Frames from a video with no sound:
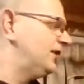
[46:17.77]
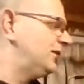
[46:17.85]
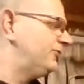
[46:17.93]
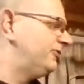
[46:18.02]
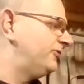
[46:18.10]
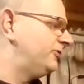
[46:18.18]

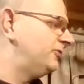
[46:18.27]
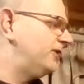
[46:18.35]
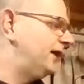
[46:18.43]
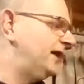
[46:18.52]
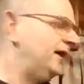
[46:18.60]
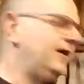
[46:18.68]
helpful.
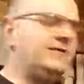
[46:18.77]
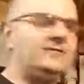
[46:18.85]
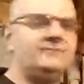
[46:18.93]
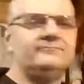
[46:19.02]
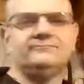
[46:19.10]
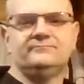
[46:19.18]
And
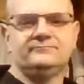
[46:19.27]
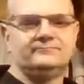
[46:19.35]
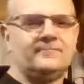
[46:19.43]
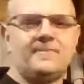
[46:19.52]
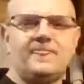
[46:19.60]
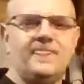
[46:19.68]

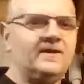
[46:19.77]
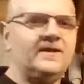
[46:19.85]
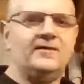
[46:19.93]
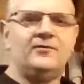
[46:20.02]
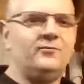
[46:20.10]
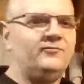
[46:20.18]

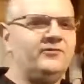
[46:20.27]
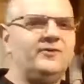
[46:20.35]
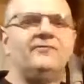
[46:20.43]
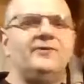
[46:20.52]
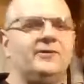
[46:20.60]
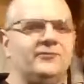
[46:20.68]
again, hopefully the
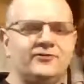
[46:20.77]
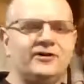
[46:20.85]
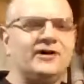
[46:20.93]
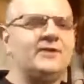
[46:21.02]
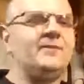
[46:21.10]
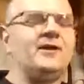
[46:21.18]
videos are
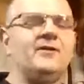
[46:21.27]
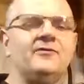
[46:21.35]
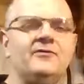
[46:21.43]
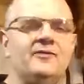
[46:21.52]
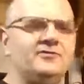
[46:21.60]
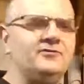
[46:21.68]
getting
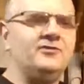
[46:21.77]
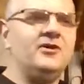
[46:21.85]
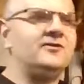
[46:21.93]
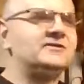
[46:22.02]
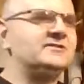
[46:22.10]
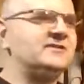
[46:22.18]
better and you
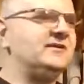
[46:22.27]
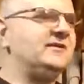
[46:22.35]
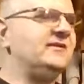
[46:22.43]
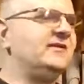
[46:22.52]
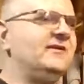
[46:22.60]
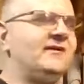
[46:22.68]
notice
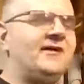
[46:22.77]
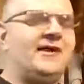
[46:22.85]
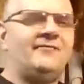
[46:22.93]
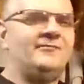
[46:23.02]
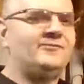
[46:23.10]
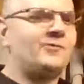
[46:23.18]
it
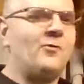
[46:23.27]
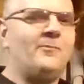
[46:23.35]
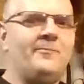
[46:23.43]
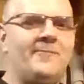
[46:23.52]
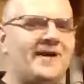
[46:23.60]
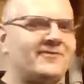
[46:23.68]
uh, I was
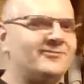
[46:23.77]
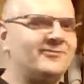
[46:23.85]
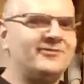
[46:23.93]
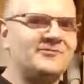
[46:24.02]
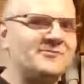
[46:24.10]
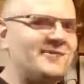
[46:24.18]
going back through
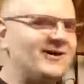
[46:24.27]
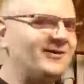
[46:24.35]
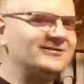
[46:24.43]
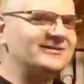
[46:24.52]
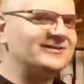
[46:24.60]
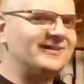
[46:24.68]
some of my
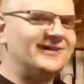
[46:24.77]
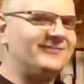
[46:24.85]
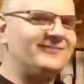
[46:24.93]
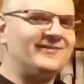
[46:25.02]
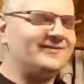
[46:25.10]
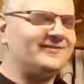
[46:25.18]
old
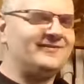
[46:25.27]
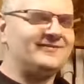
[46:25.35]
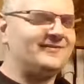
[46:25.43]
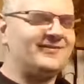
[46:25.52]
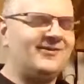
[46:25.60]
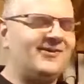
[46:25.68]
stuff and
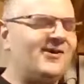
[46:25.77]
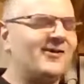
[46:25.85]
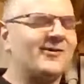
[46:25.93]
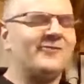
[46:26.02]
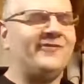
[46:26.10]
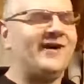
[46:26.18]

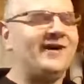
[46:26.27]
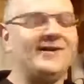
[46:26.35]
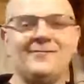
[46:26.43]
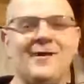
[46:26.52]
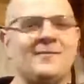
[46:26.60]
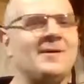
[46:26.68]
horrified,
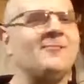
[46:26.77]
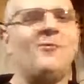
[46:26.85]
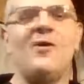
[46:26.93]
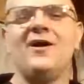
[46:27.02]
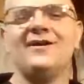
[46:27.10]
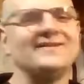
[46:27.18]
and I'm
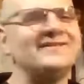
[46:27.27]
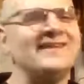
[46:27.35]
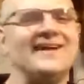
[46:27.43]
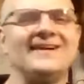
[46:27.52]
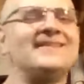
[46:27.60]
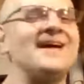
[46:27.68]
wanting to
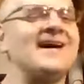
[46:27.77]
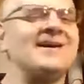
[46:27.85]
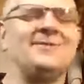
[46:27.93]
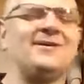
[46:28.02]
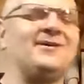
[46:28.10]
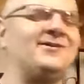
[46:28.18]
take it down. I'm
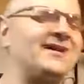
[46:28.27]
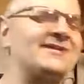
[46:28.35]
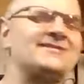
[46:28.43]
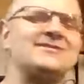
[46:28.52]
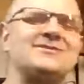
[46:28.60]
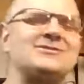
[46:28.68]
like, oh god,
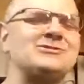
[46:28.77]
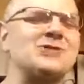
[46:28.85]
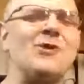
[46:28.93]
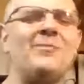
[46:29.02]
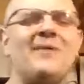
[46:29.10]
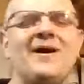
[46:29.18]
this is
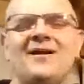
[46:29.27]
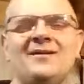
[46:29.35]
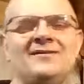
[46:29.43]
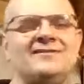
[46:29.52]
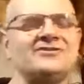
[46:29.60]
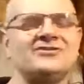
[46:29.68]
so bad. I
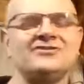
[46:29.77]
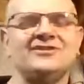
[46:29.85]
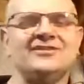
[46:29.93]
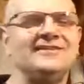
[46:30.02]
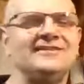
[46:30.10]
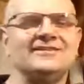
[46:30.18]
need to just
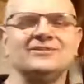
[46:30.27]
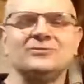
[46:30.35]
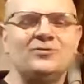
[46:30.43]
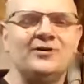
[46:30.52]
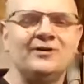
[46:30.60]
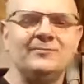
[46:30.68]
delete this
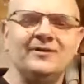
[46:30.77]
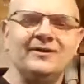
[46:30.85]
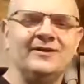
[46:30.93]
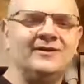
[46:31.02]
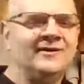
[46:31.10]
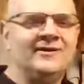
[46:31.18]
one, but